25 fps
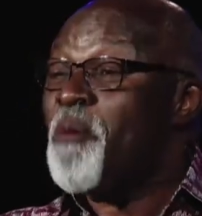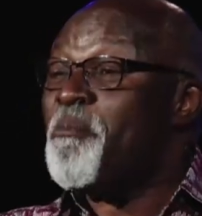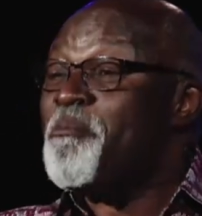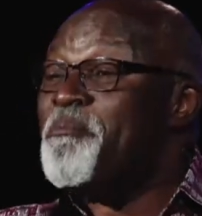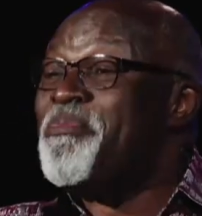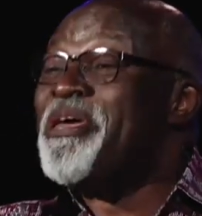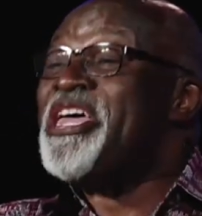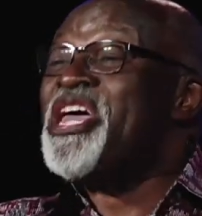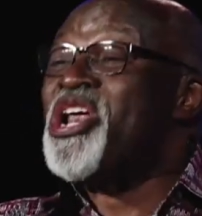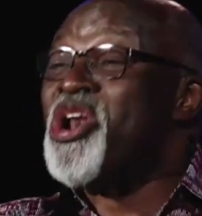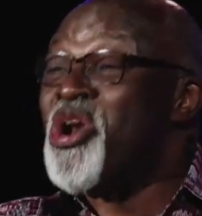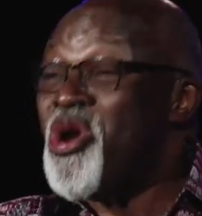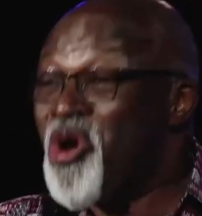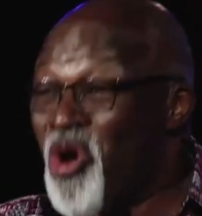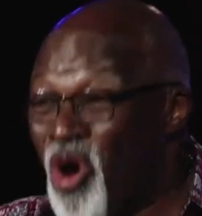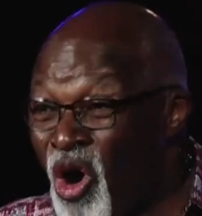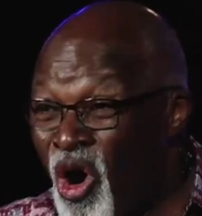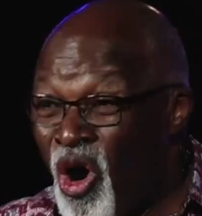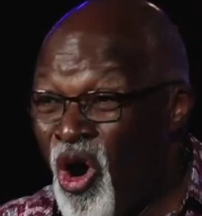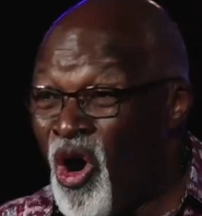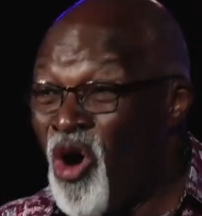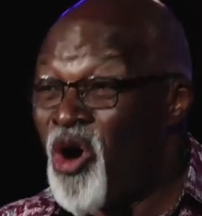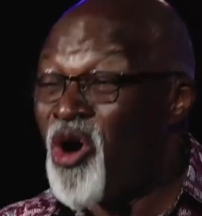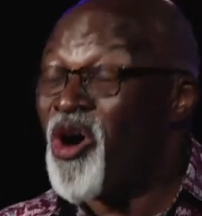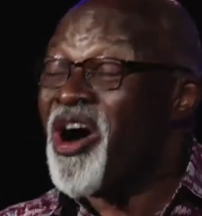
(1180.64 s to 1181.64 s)

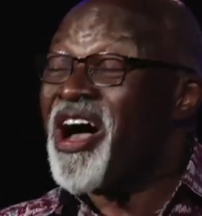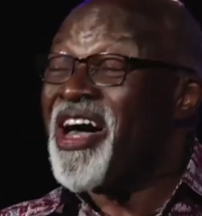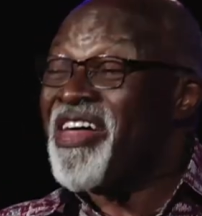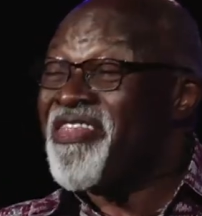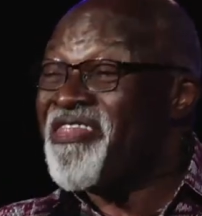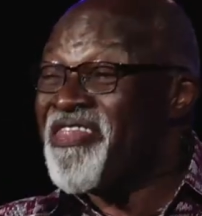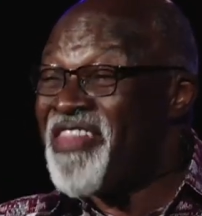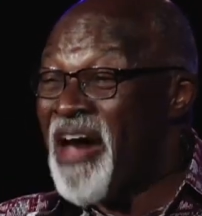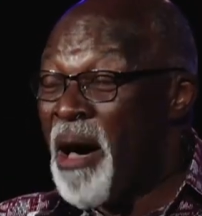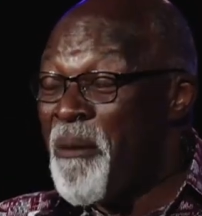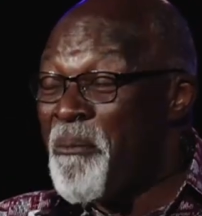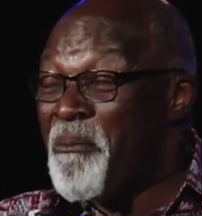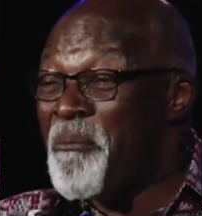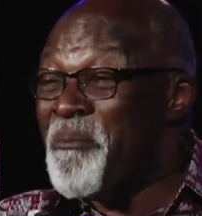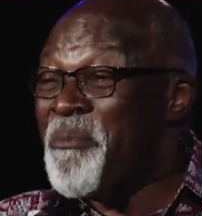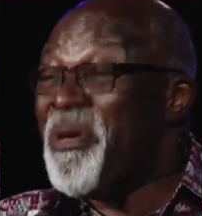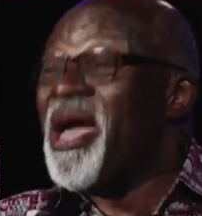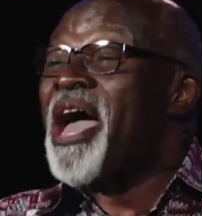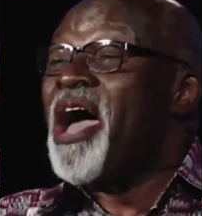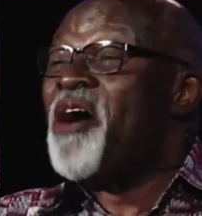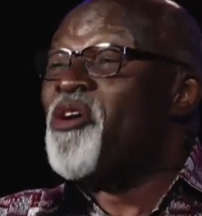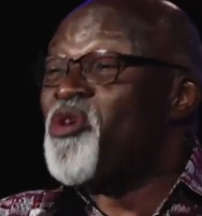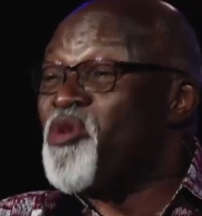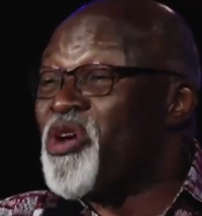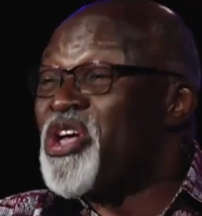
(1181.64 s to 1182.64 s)
below the
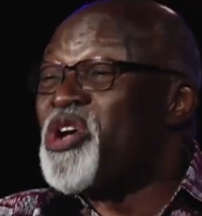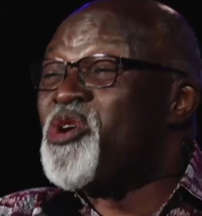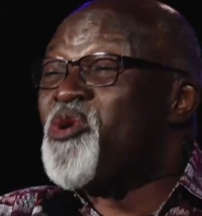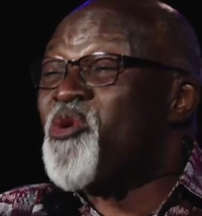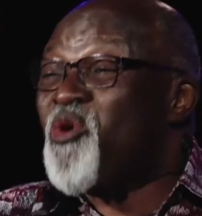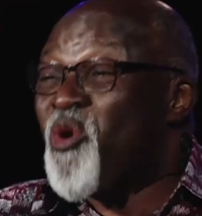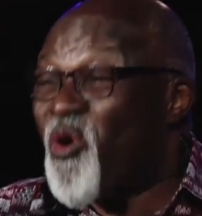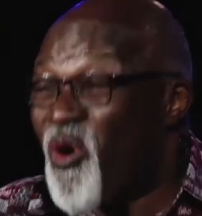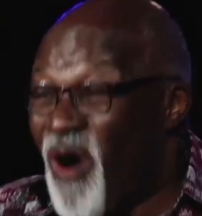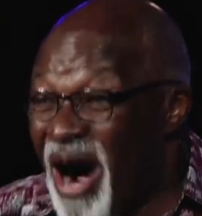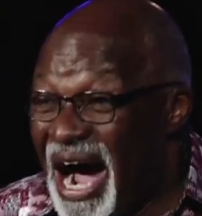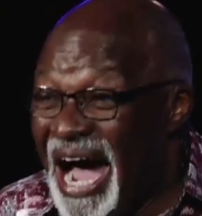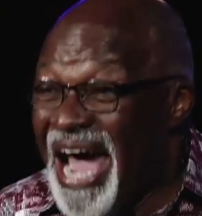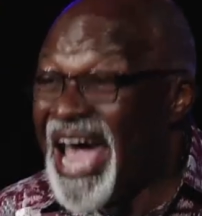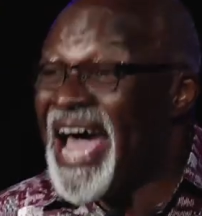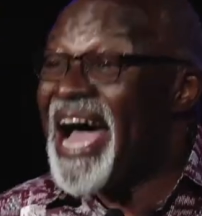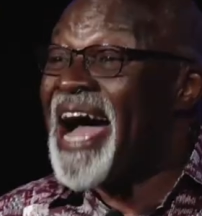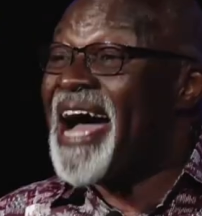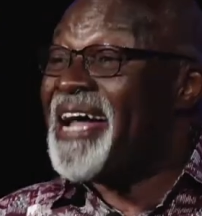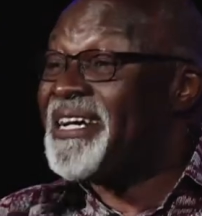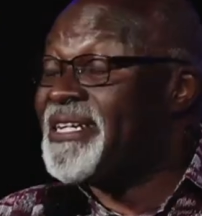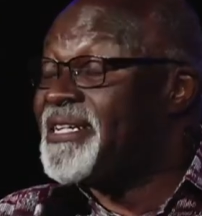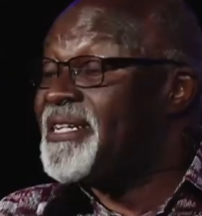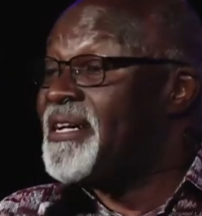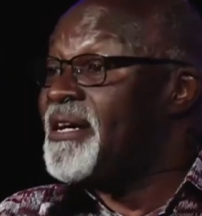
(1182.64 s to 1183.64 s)

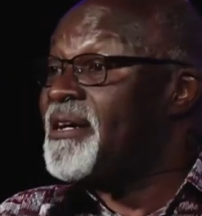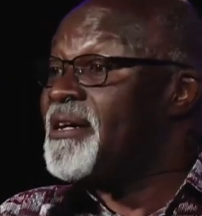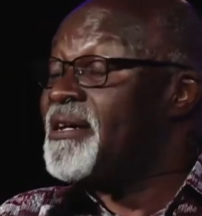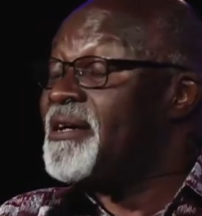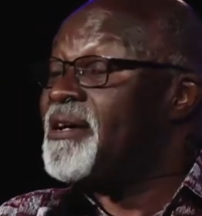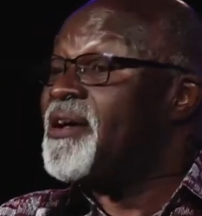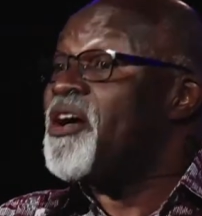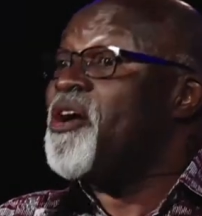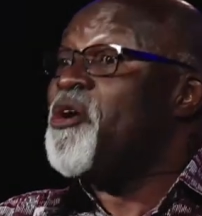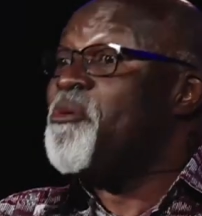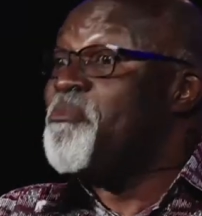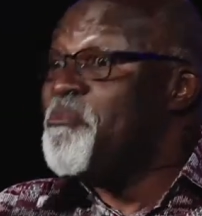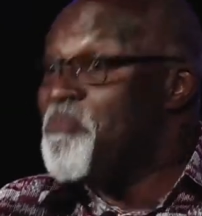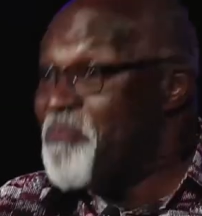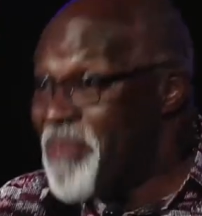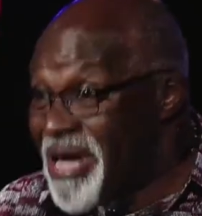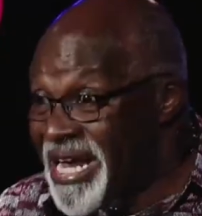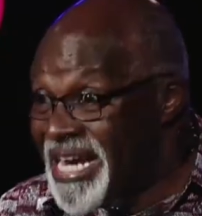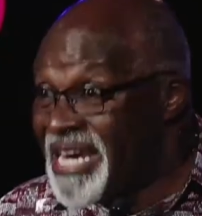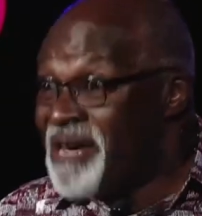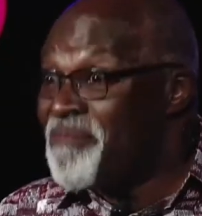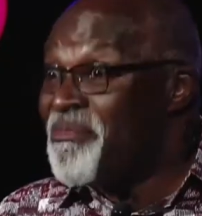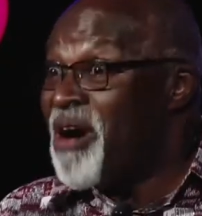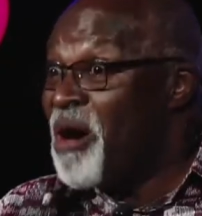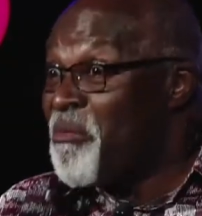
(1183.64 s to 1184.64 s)
required
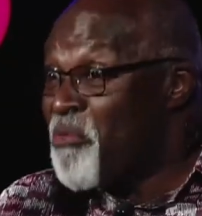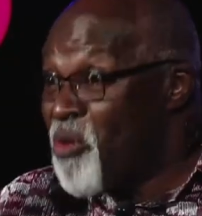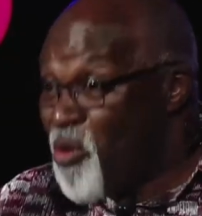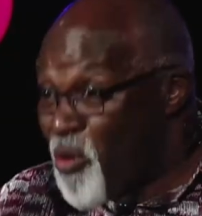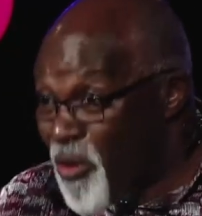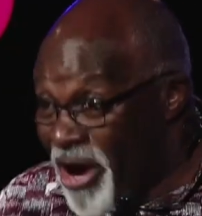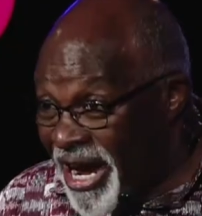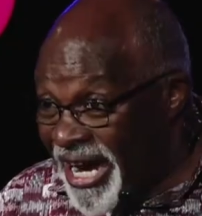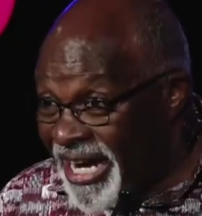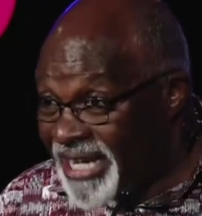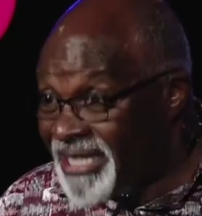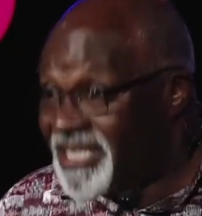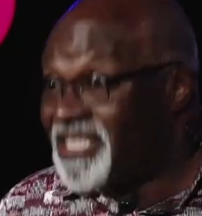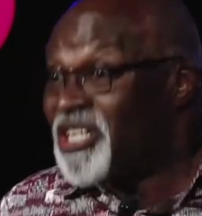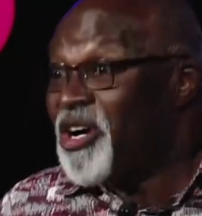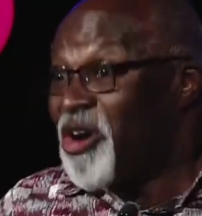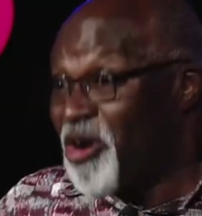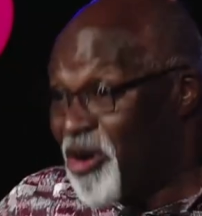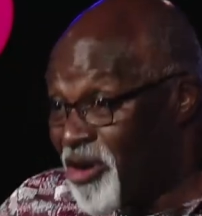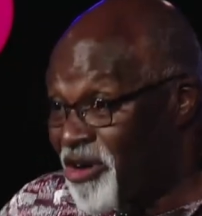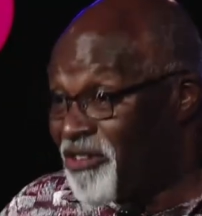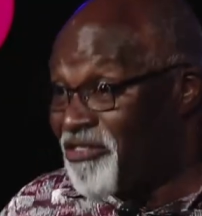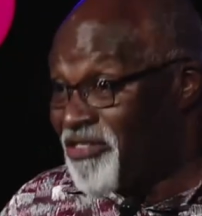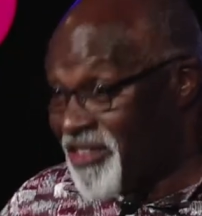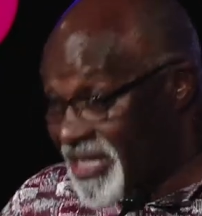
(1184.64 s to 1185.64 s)
minimum wage
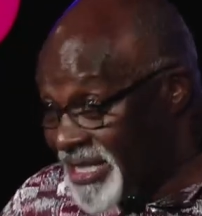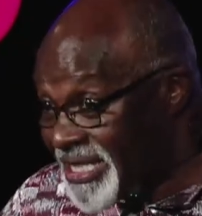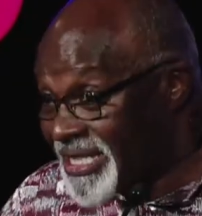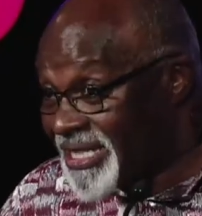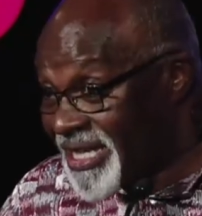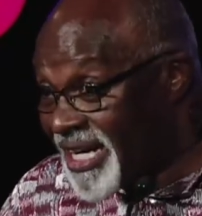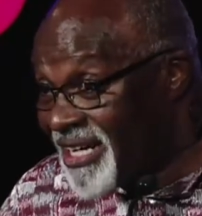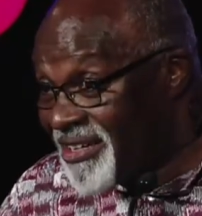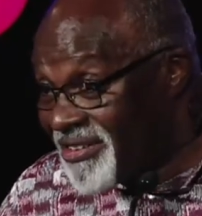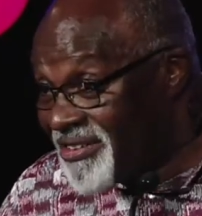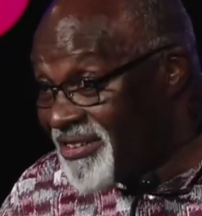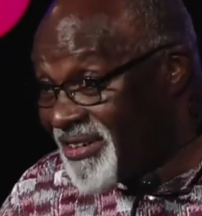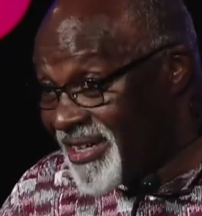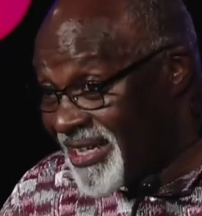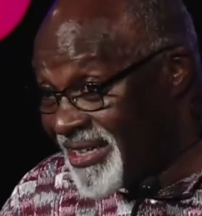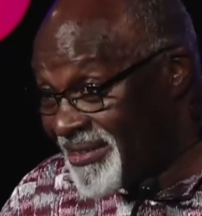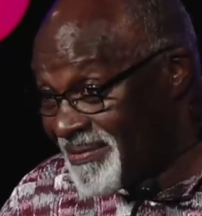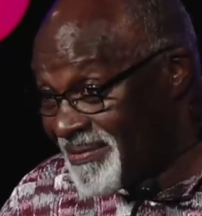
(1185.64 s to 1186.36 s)
of this country.